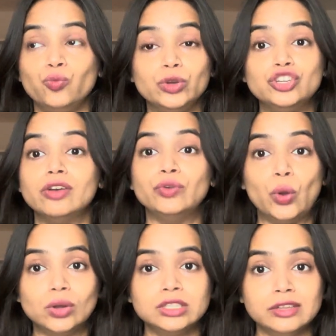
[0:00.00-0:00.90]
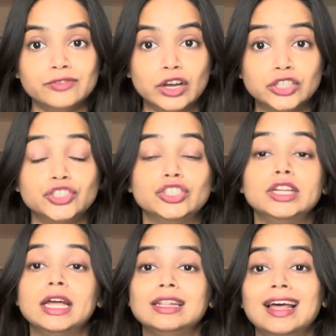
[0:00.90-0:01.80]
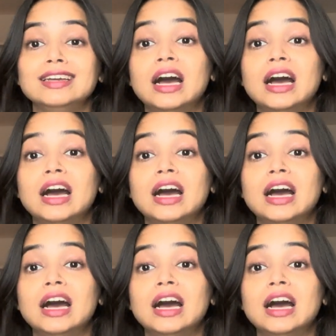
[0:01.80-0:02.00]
which have lost their function and lie